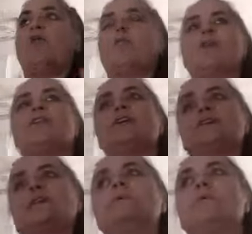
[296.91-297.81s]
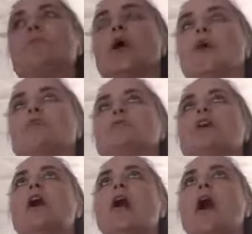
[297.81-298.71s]
With Slimming World,
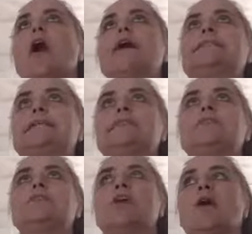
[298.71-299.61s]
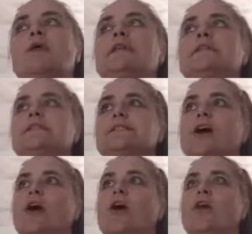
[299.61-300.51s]
I did notice
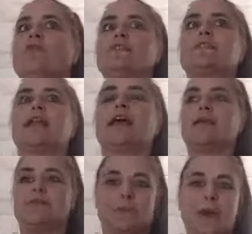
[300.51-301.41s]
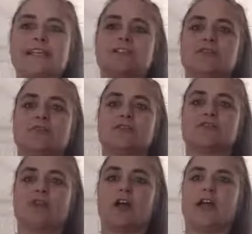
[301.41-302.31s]
that obviously the pasta was
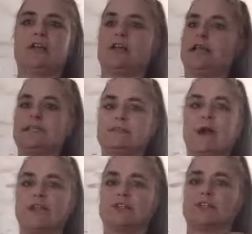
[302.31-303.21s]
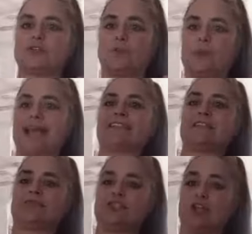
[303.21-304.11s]
free. You could eat as much
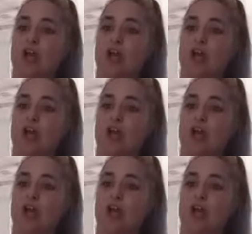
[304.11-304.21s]
pasta as you